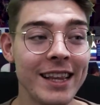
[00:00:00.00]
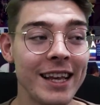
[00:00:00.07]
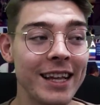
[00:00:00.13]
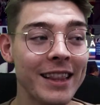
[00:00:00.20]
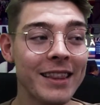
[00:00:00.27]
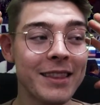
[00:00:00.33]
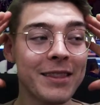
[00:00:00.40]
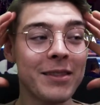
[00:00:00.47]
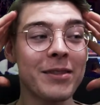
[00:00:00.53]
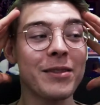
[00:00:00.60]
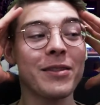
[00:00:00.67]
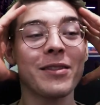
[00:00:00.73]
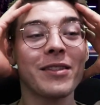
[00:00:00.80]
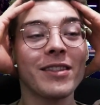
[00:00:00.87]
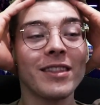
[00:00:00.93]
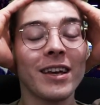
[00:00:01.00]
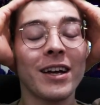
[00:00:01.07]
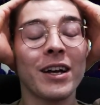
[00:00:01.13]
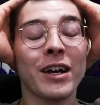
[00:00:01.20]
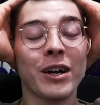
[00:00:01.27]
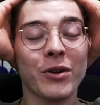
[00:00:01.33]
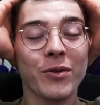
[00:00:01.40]
did the
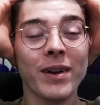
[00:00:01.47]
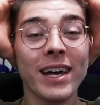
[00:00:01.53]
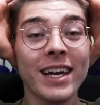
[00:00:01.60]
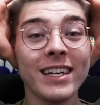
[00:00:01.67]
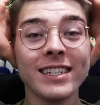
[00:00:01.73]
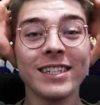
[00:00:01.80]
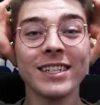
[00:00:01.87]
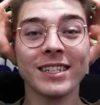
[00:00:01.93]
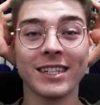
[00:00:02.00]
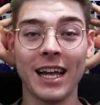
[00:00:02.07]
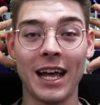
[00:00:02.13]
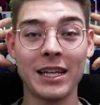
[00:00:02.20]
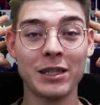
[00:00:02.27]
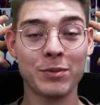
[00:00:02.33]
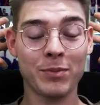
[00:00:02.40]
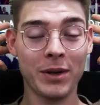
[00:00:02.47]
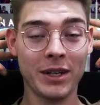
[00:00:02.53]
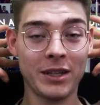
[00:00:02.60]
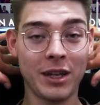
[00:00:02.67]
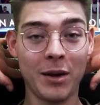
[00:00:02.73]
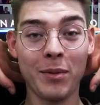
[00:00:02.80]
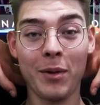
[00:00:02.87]
craziest
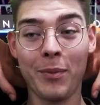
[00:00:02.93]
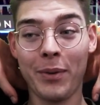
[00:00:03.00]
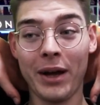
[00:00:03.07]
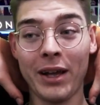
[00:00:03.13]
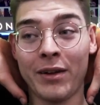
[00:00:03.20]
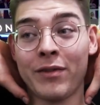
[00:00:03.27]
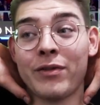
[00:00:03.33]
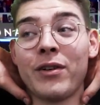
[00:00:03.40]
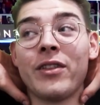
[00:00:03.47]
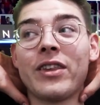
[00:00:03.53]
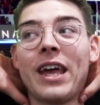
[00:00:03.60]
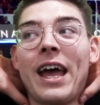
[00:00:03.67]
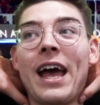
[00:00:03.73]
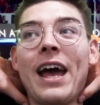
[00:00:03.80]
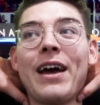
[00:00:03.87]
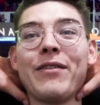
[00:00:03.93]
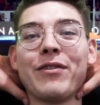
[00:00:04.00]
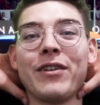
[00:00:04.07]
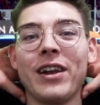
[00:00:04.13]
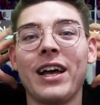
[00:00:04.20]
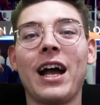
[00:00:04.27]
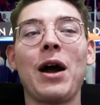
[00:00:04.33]
handspring double pike front
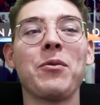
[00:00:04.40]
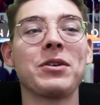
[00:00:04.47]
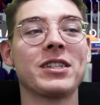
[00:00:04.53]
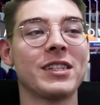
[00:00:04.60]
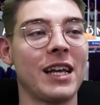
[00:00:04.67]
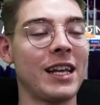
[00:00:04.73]
ever. Like I was